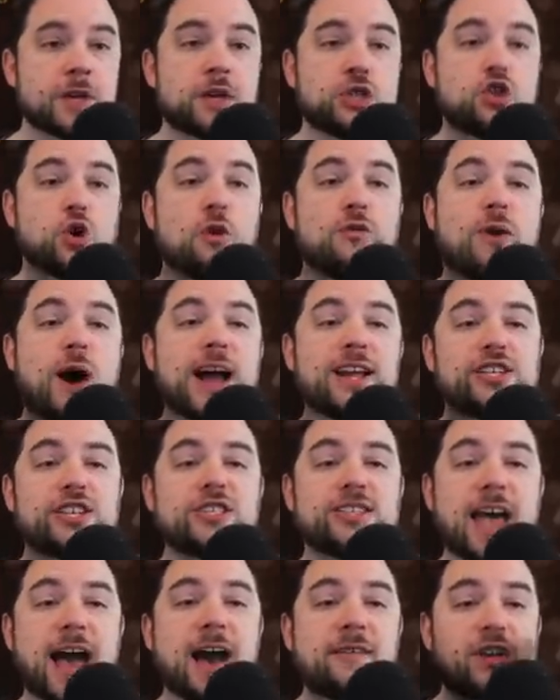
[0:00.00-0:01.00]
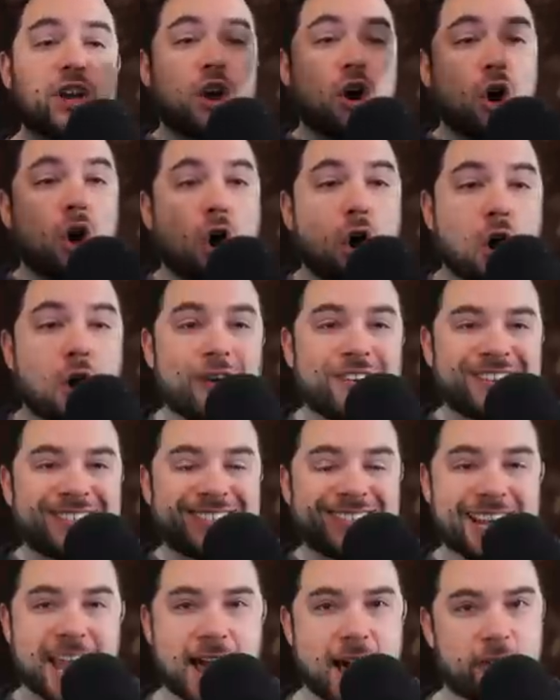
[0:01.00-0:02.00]
So if I just have an
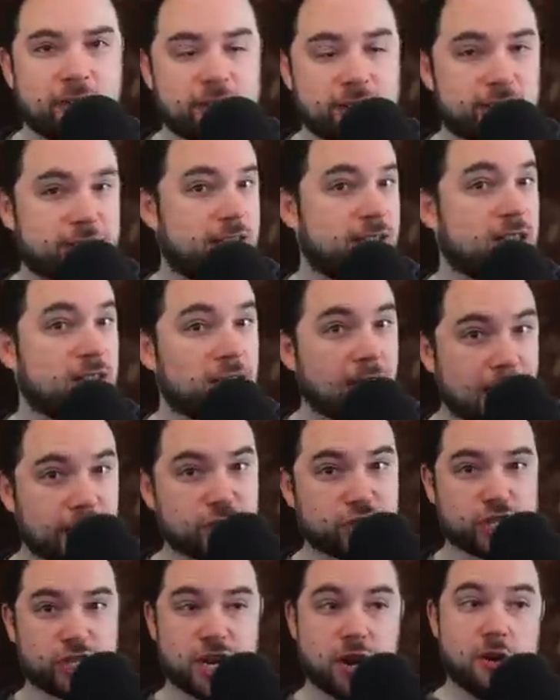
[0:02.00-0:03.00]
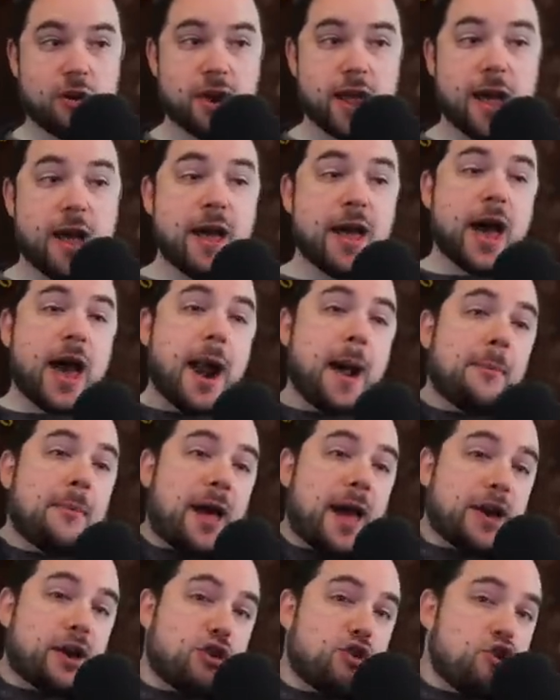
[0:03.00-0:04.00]
untalented legendary and I'm
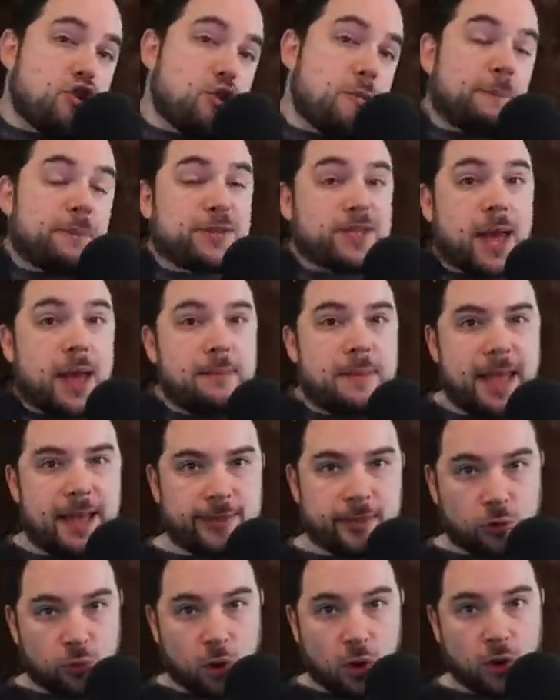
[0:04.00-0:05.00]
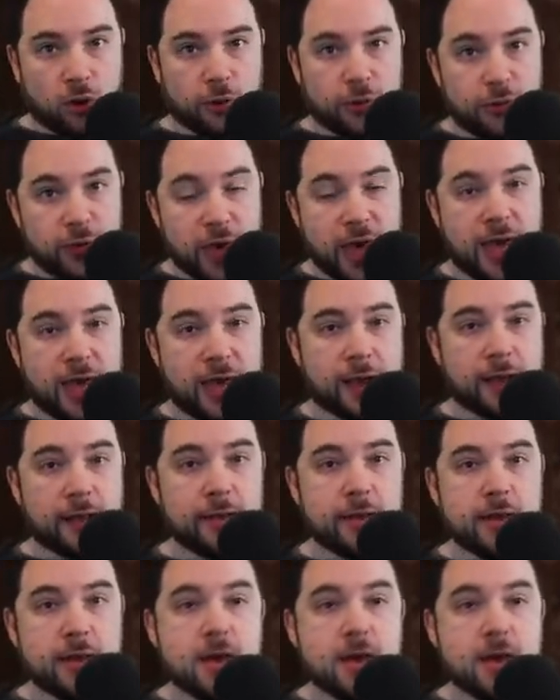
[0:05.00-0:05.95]
like, oops, I made the wrong thing,